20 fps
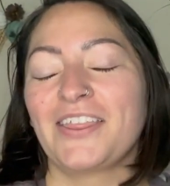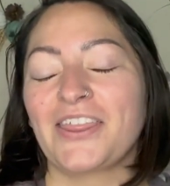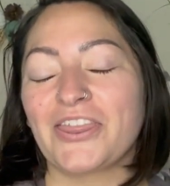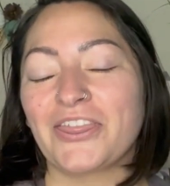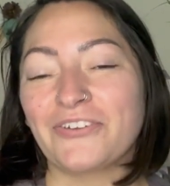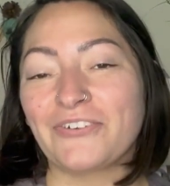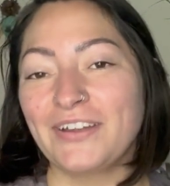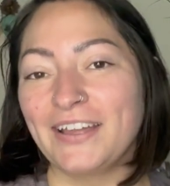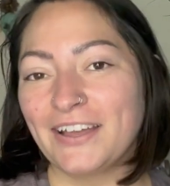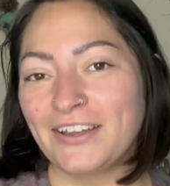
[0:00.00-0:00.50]

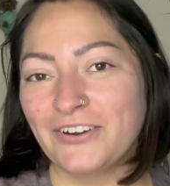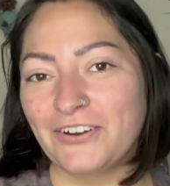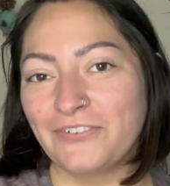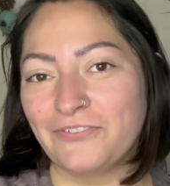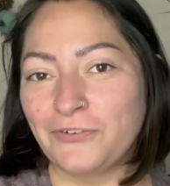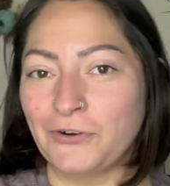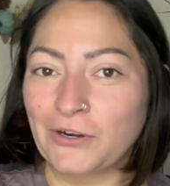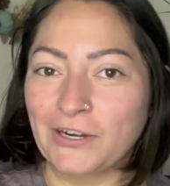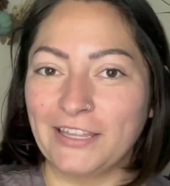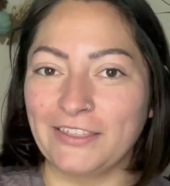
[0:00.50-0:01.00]

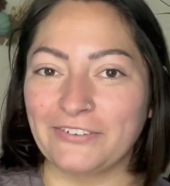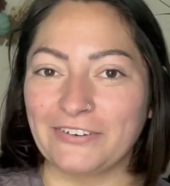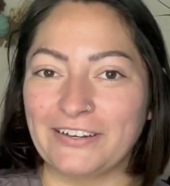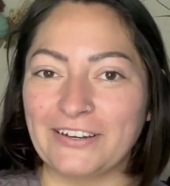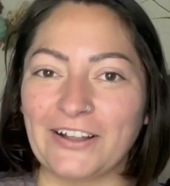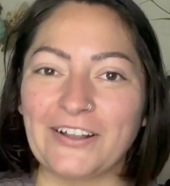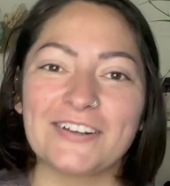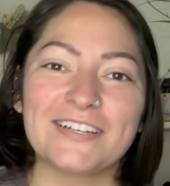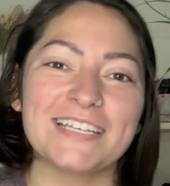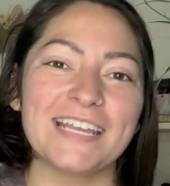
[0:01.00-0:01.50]

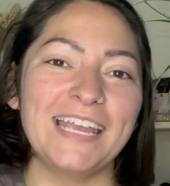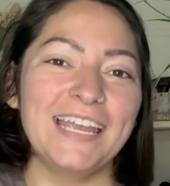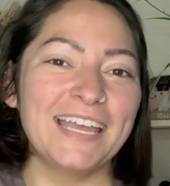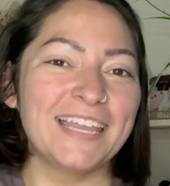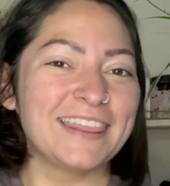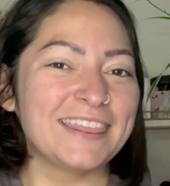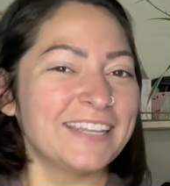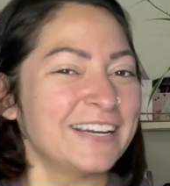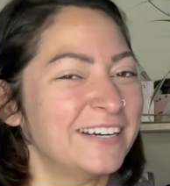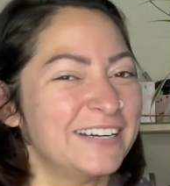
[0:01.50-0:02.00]

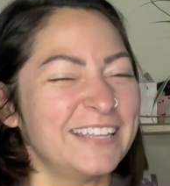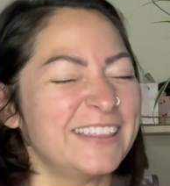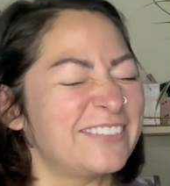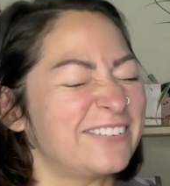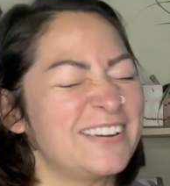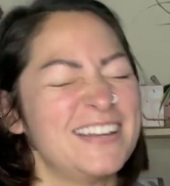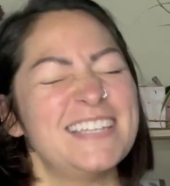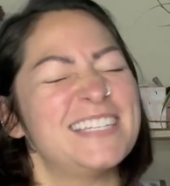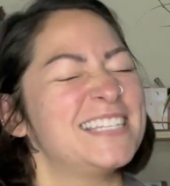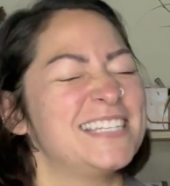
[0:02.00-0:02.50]

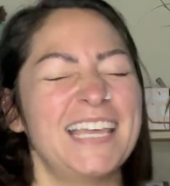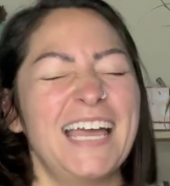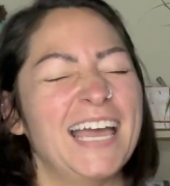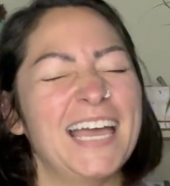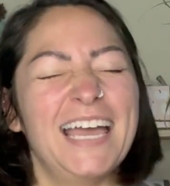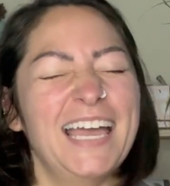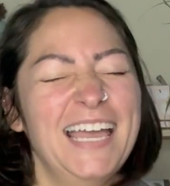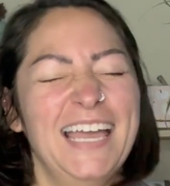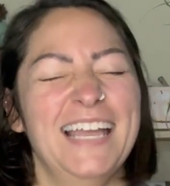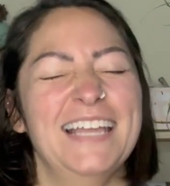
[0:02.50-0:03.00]

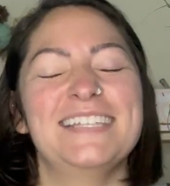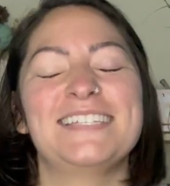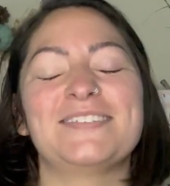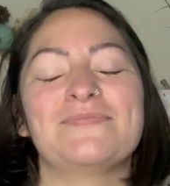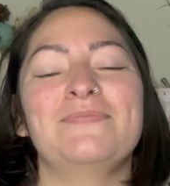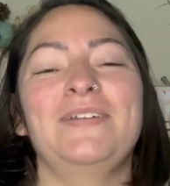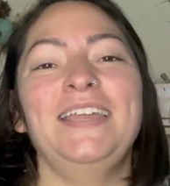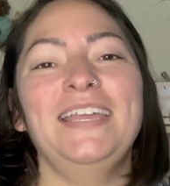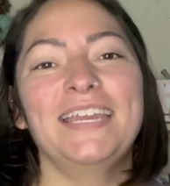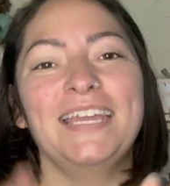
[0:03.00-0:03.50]
$343.33,
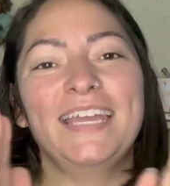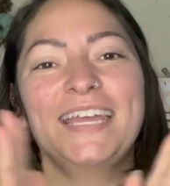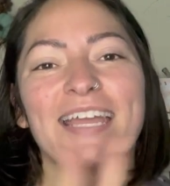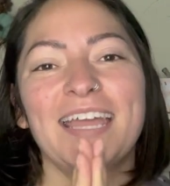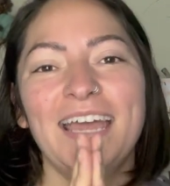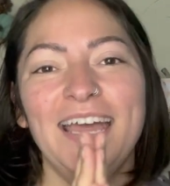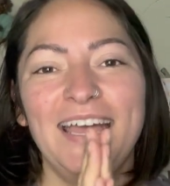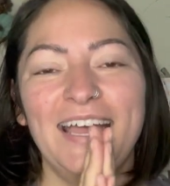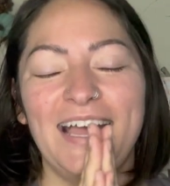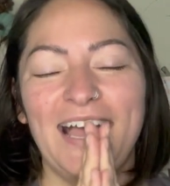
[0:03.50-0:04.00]
meaning